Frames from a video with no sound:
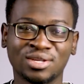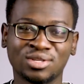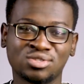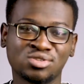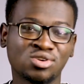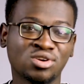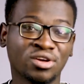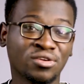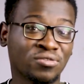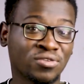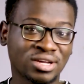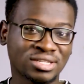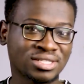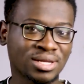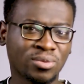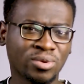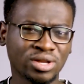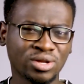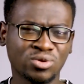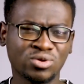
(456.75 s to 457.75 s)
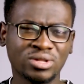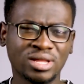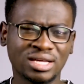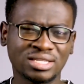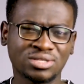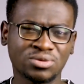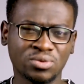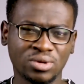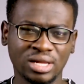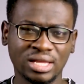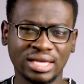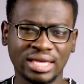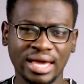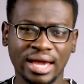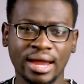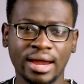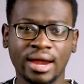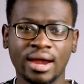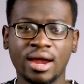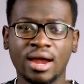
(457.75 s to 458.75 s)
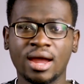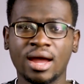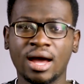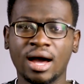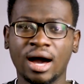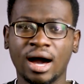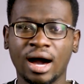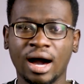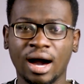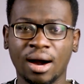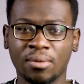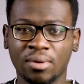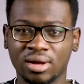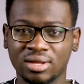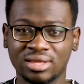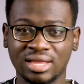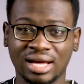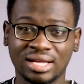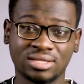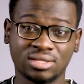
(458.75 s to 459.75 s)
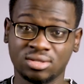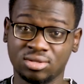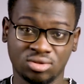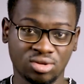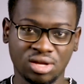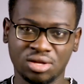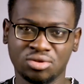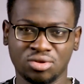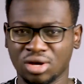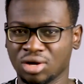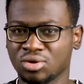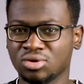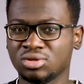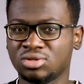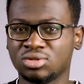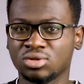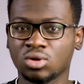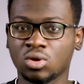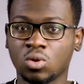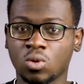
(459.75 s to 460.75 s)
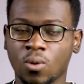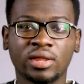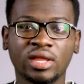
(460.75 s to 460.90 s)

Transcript: So if you're somebody who doesn't really care about that, then you're good to go.